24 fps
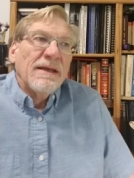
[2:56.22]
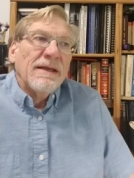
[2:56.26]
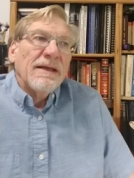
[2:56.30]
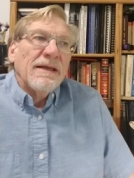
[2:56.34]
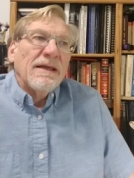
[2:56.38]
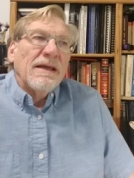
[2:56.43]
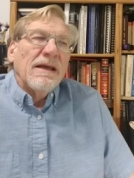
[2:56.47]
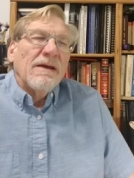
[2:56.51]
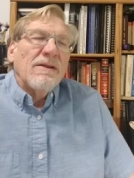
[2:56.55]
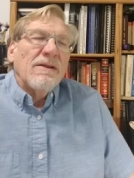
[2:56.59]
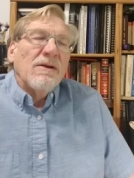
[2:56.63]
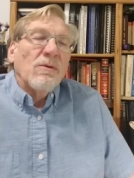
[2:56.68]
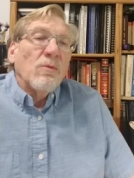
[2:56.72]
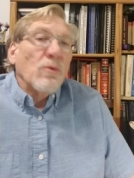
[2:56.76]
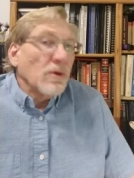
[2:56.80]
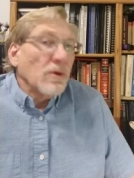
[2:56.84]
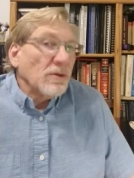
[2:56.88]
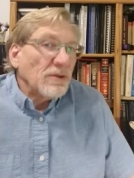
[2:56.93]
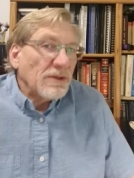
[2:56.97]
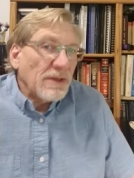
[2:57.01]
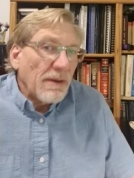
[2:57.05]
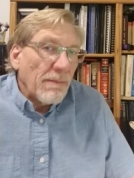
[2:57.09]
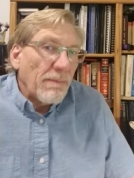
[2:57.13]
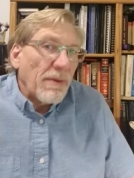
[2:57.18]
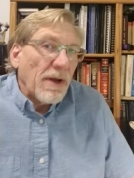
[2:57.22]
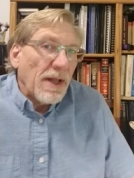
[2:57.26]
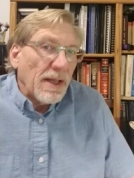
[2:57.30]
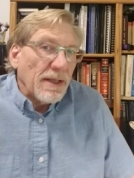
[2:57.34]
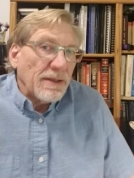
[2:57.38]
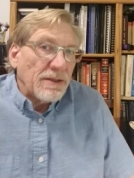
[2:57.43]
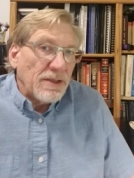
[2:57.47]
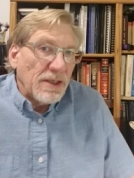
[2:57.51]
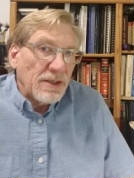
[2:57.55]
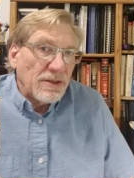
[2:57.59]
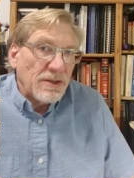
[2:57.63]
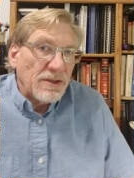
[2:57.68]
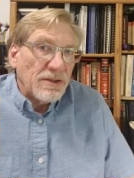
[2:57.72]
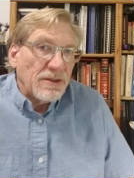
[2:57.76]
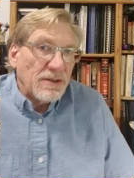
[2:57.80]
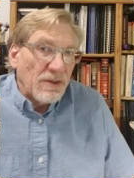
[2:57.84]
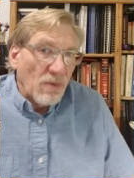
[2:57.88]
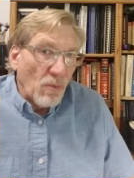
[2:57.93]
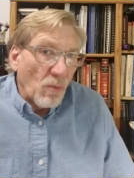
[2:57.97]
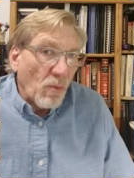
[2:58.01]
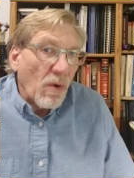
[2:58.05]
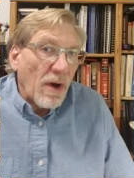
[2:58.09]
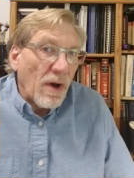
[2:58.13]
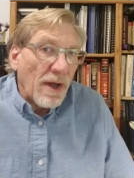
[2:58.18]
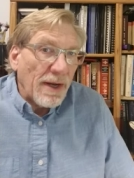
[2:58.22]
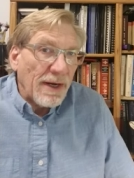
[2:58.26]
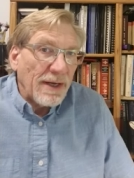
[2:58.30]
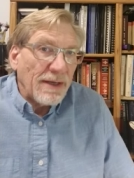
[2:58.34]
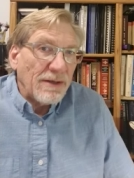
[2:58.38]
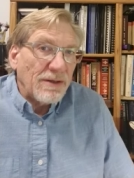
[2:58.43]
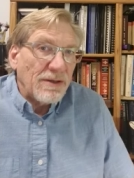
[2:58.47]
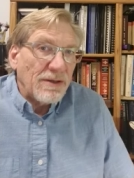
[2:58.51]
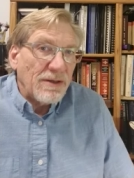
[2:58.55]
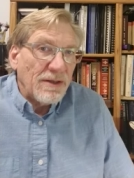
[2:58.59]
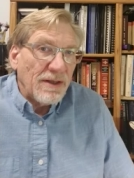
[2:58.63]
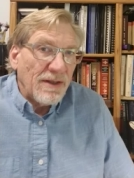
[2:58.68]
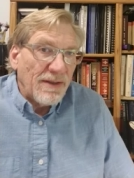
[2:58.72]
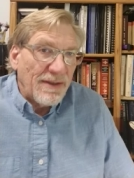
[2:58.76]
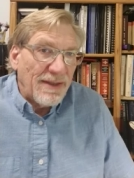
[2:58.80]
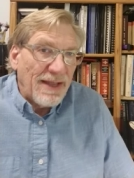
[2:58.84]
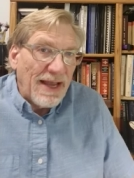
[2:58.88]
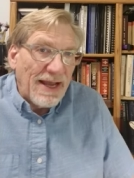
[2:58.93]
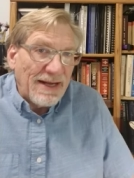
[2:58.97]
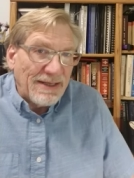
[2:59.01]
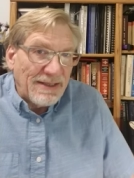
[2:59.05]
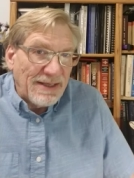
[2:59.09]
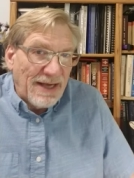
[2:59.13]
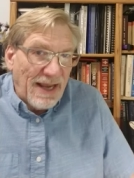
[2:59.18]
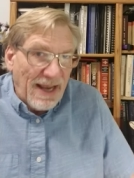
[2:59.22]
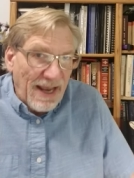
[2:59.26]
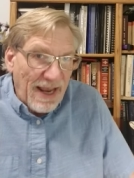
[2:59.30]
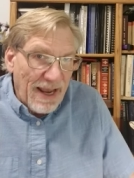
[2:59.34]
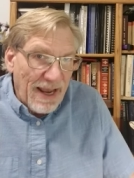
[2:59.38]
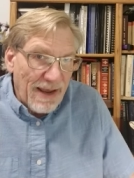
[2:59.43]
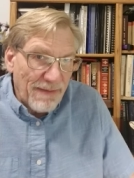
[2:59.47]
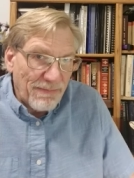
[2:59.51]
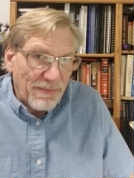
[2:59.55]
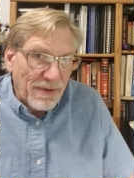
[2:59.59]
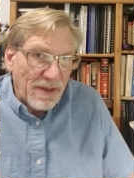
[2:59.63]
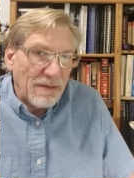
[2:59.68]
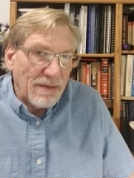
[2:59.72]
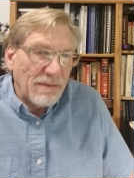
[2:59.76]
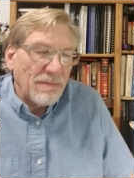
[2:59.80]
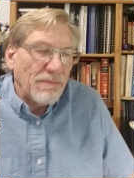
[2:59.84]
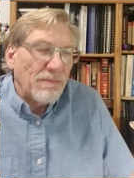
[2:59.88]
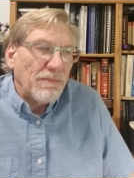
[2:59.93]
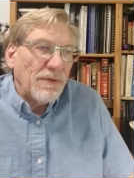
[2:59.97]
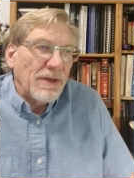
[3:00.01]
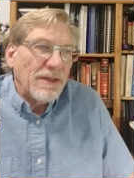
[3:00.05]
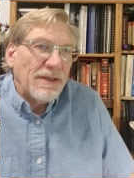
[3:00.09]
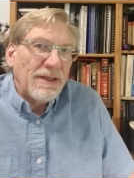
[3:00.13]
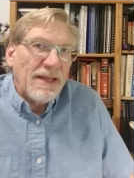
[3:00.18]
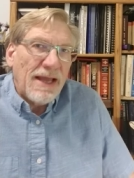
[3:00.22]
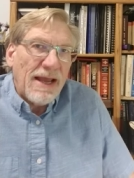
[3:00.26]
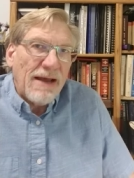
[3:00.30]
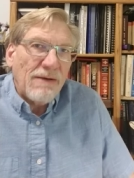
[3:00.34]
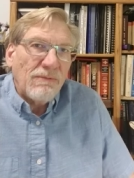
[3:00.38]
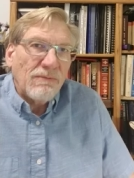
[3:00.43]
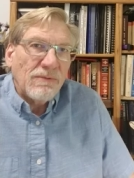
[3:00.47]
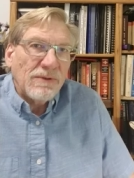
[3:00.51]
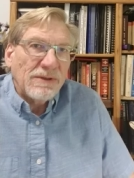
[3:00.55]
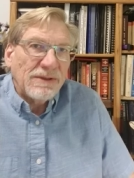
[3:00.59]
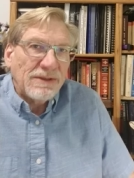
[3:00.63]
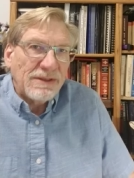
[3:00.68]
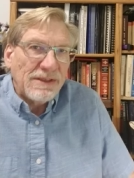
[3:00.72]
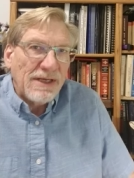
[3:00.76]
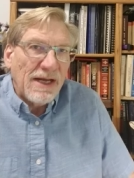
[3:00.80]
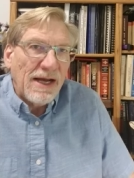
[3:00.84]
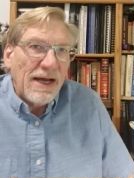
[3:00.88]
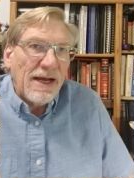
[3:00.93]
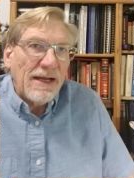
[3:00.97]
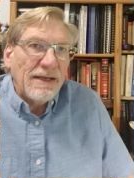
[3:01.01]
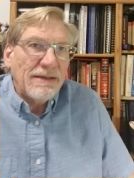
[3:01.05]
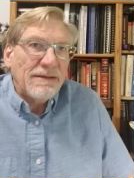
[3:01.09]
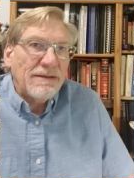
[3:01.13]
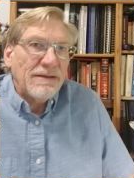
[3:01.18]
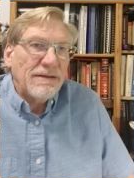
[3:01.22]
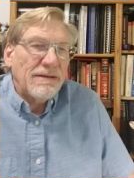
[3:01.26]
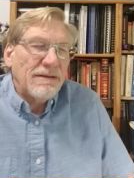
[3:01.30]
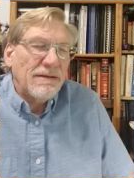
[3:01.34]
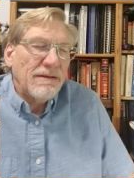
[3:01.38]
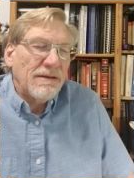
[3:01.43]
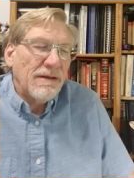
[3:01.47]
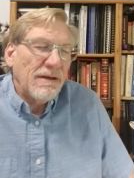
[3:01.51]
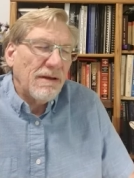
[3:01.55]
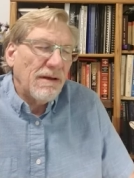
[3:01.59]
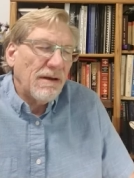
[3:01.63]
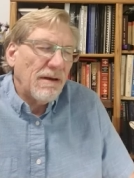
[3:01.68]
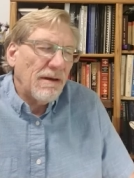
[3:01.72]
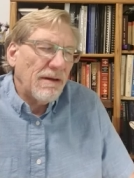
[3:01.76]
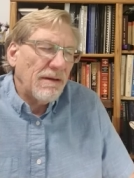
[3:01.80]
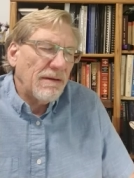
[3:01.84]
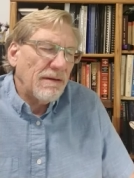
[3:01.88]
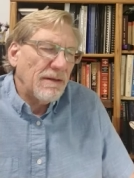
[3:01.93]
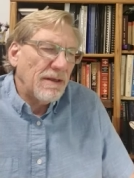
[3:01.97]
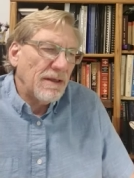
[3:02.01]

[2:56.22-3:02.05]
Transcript: you know, there were some politicians that wanted that to happen, but that was not uh, the